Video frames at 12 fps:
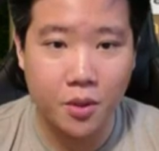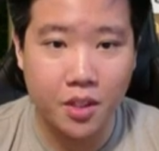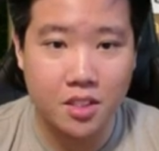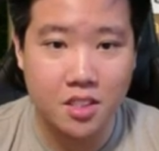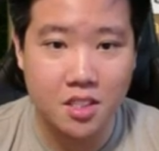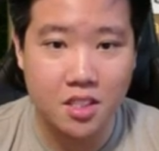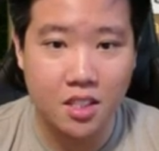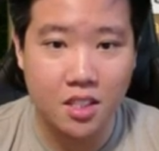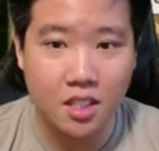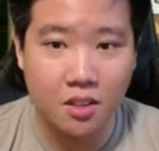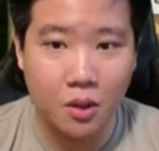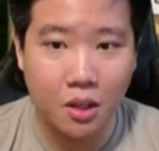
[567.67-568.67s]
we can
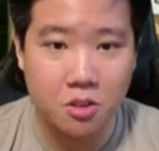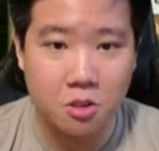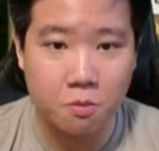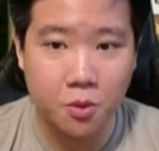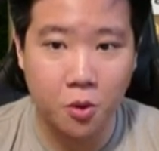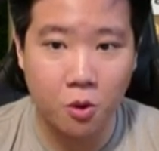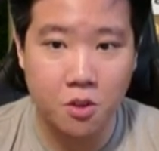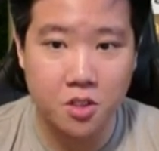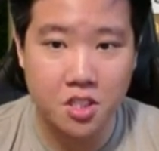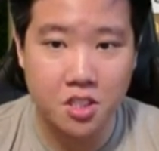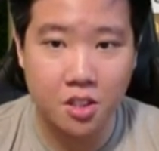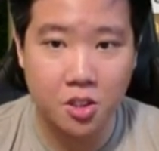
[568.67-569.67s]
see, wow, Super Grover
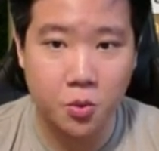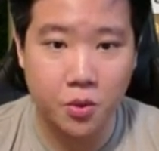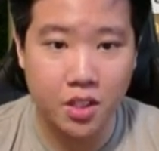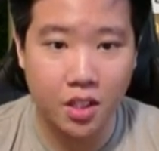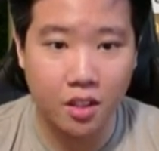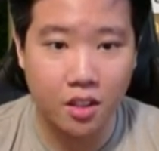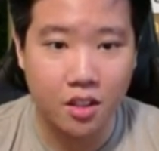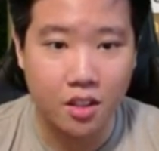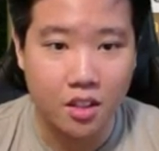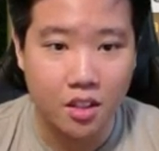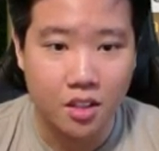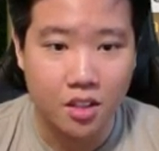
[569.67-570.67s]
620,
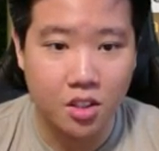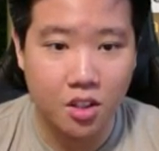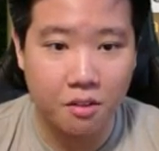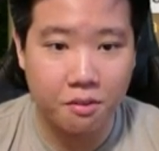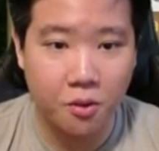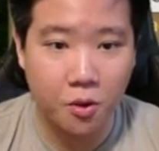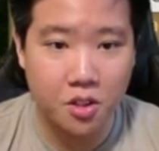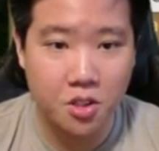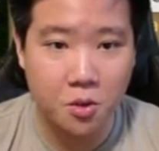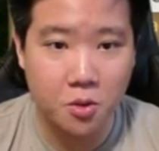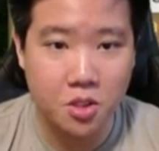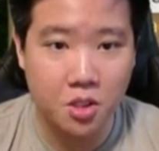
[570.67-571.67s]
34.
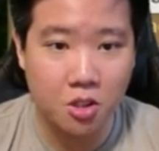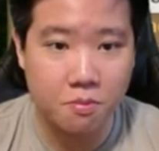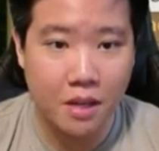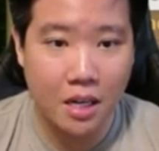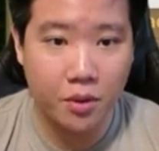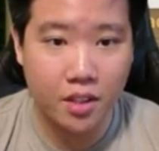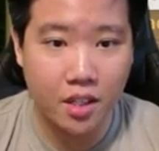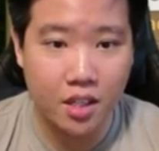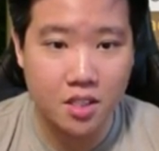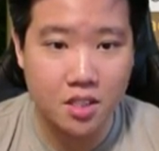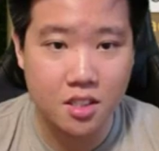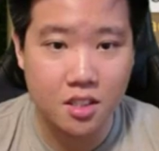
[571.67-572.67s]
So who's close by with
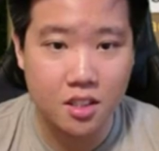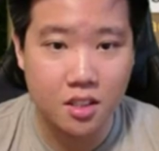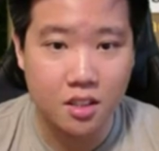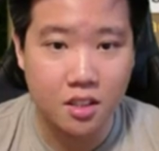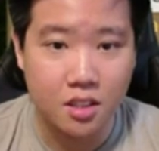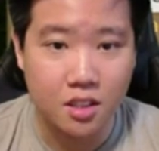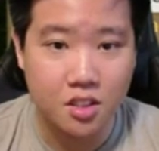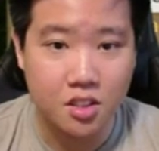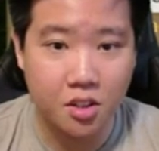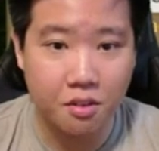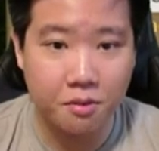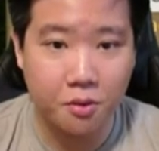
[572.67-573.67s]
us?
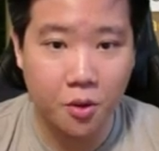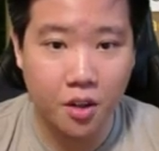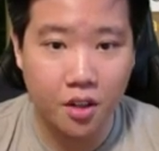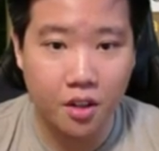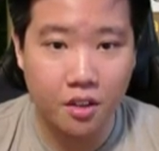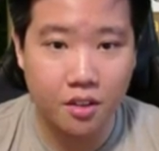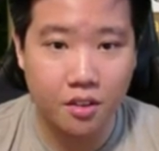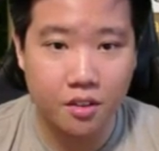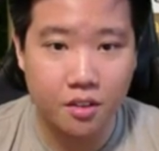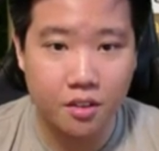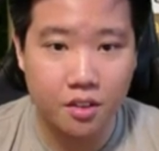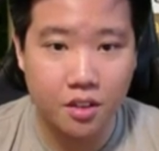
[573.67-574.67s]
34,
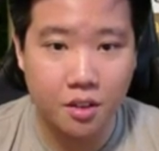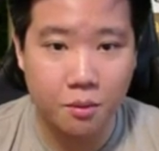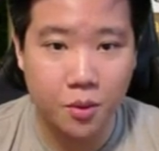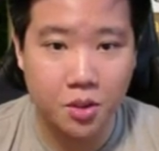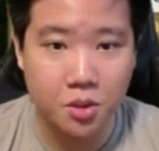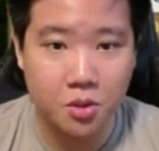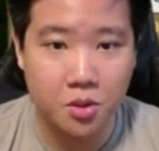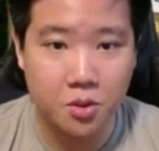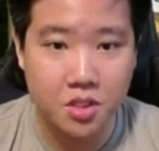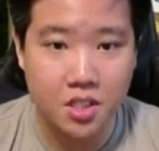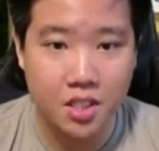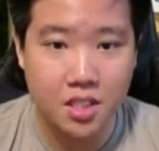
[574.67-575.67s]

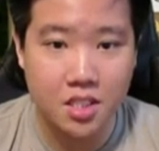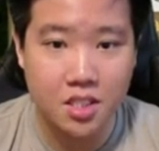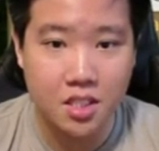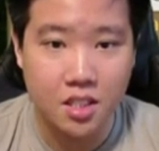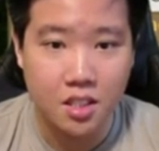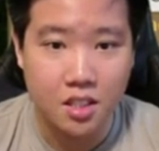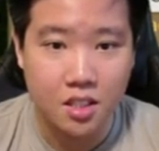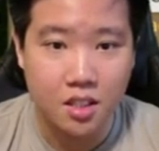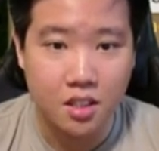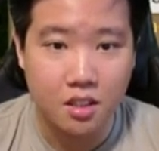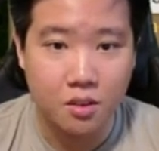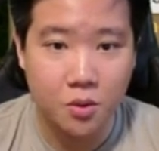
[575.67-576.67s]
1226,
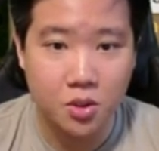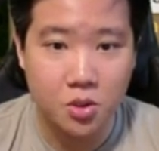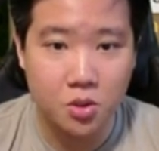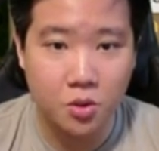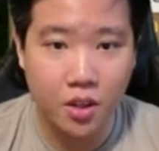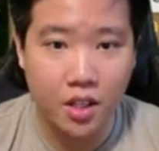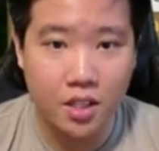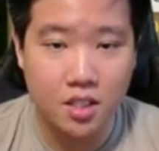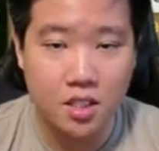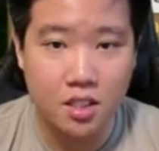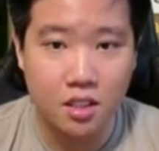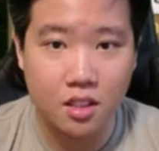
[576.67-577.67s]

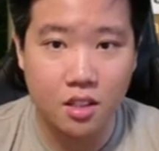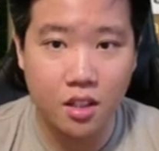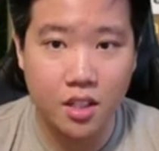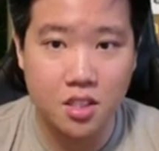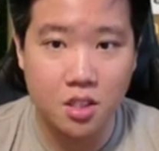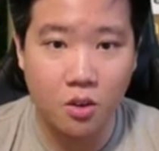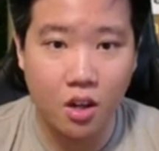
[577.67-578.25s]
1228. All right, so